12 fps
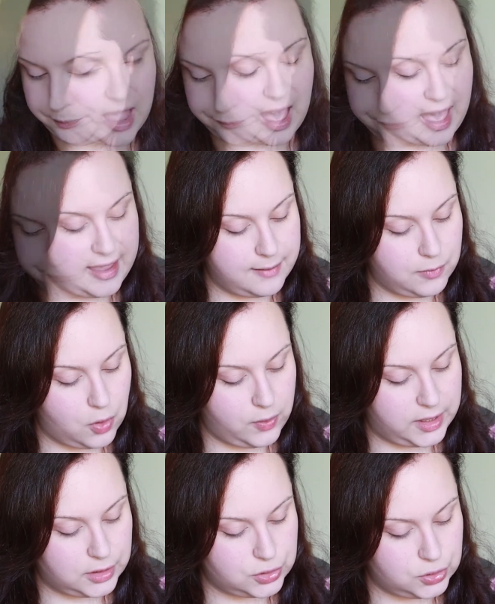I am
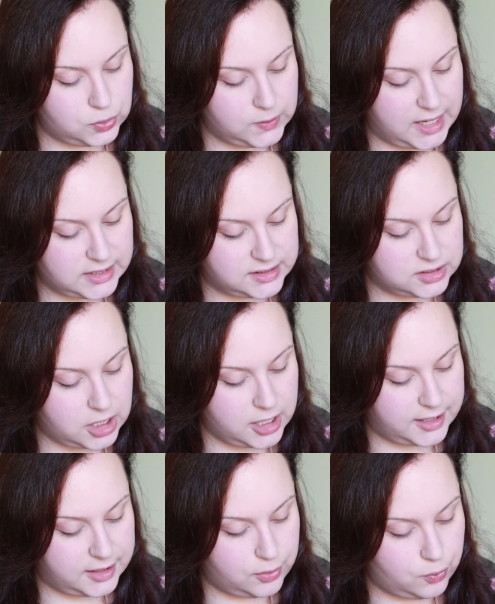going to get
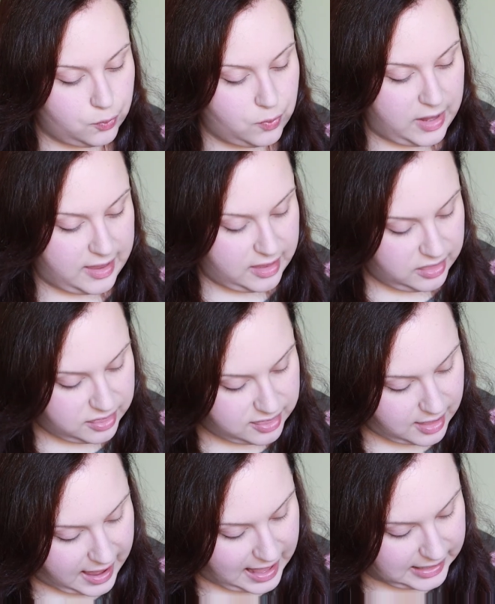started with
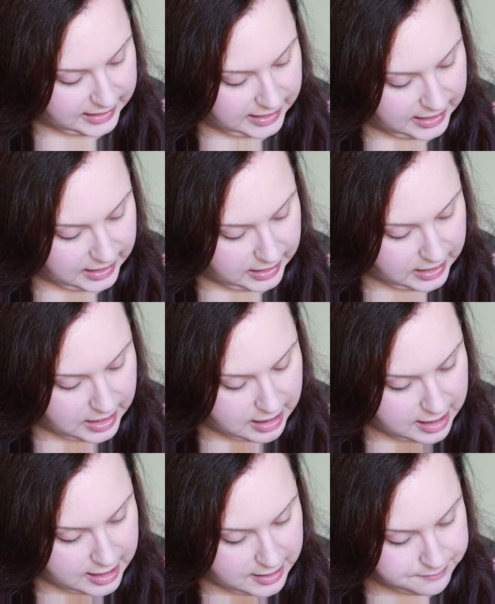adding
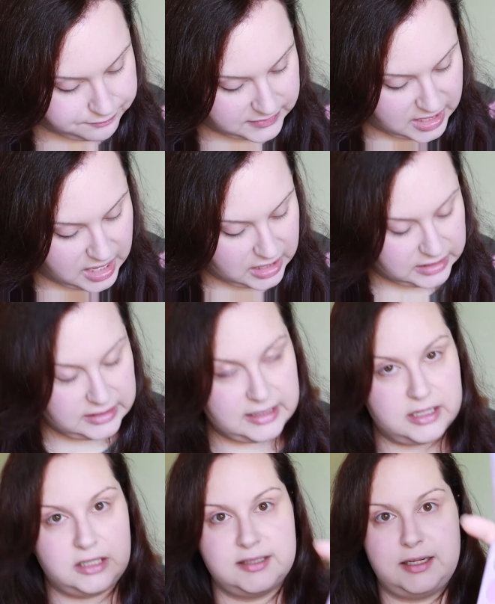
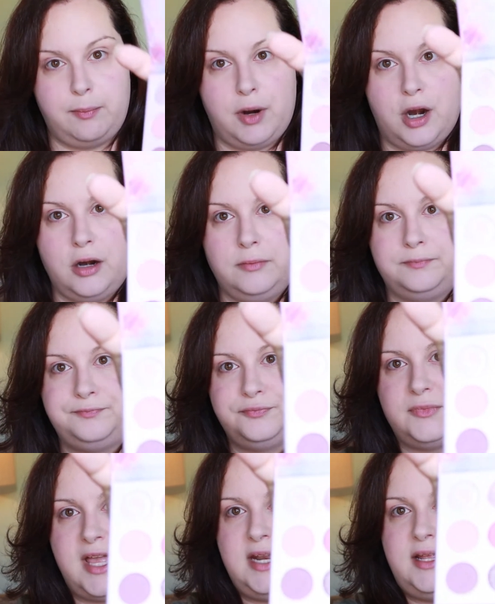Little Dipper.
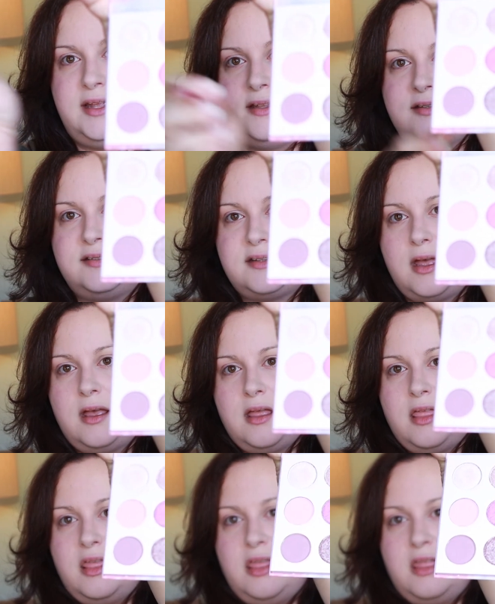That is
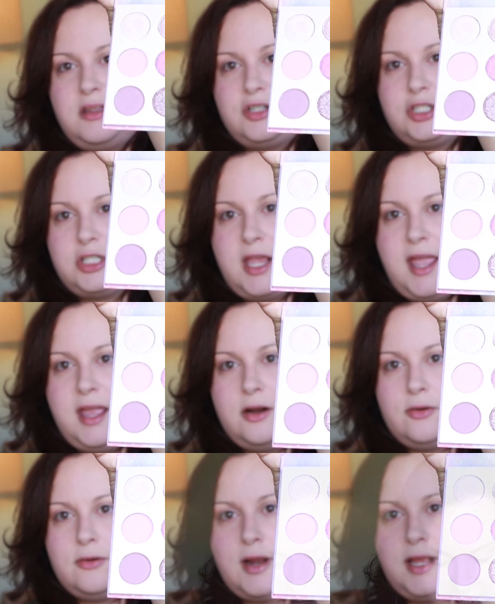this shade
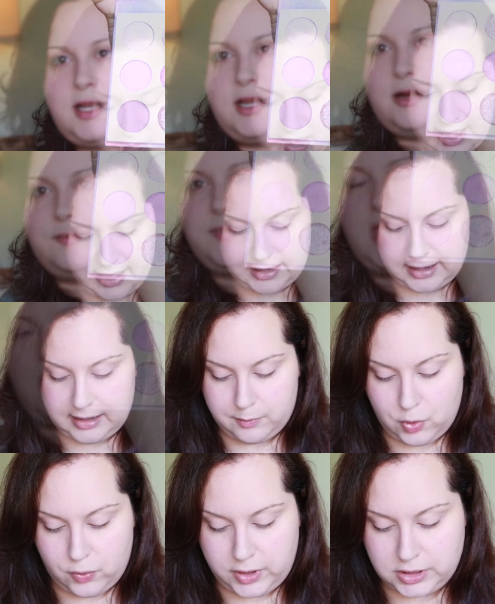right here. And I am
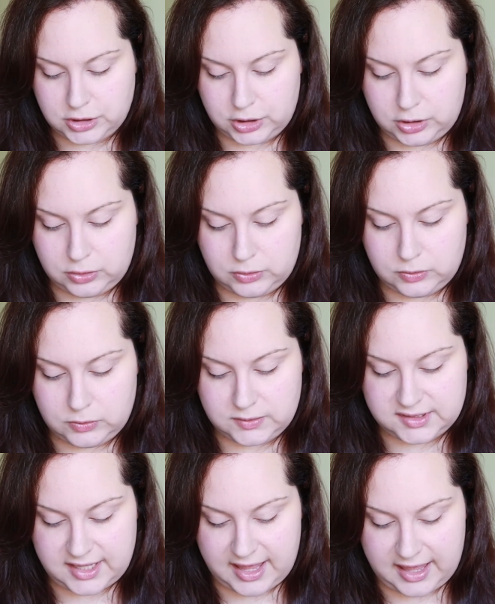going to
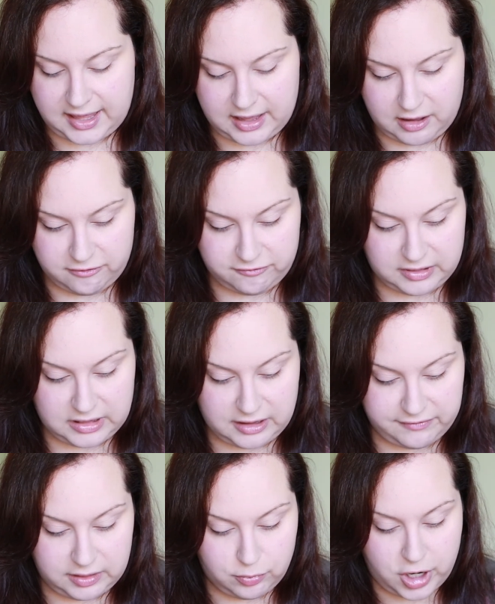use a
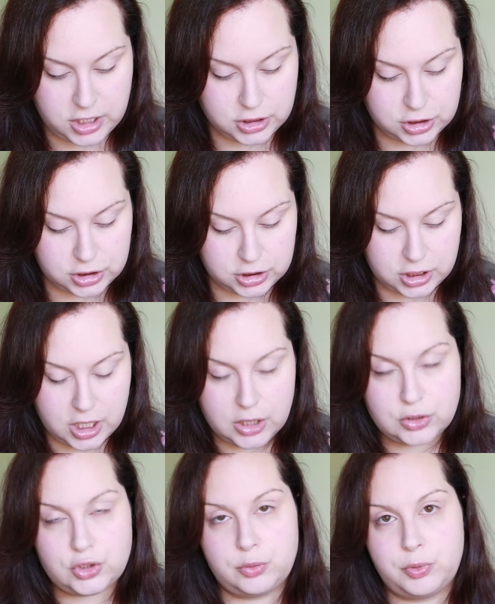fluffy brush
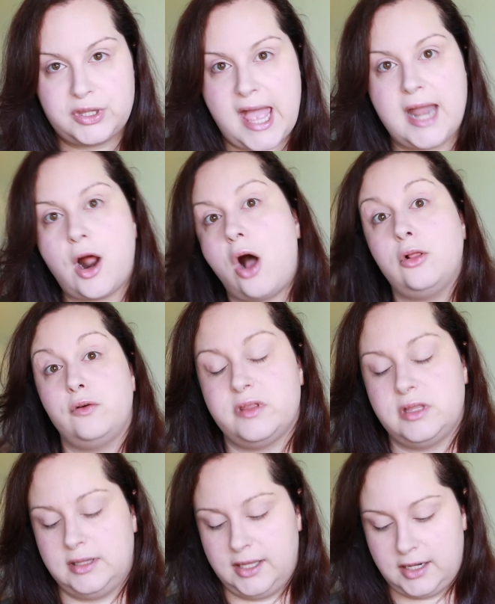to put that all
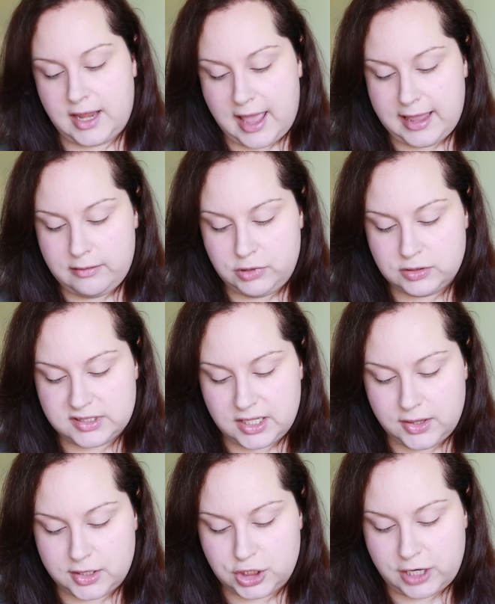the lid. I am
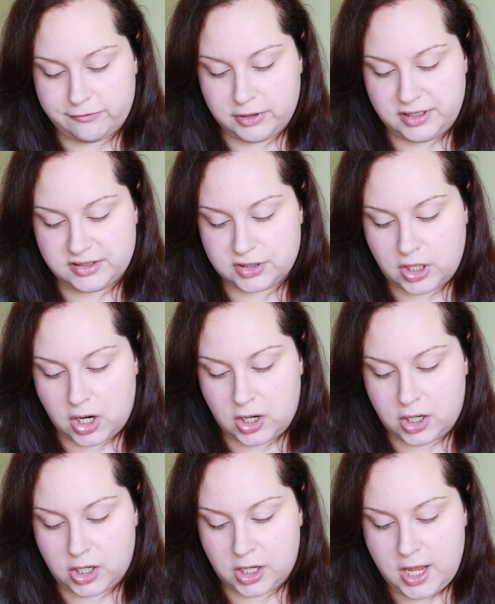using the Jeffree
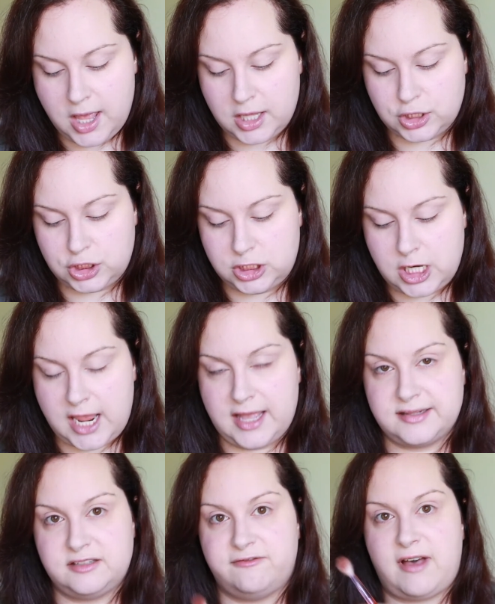Star
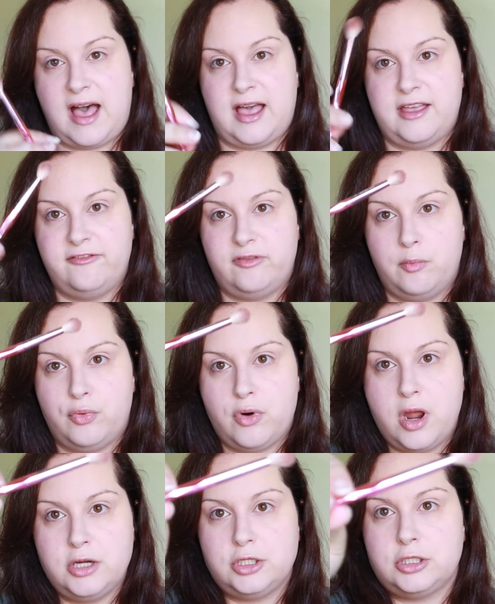JS5
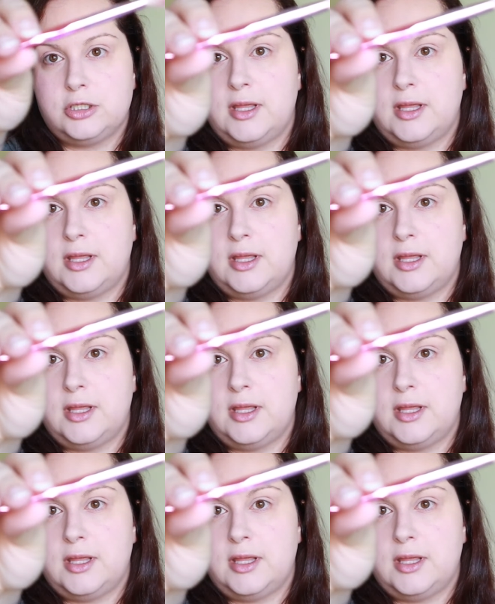brush.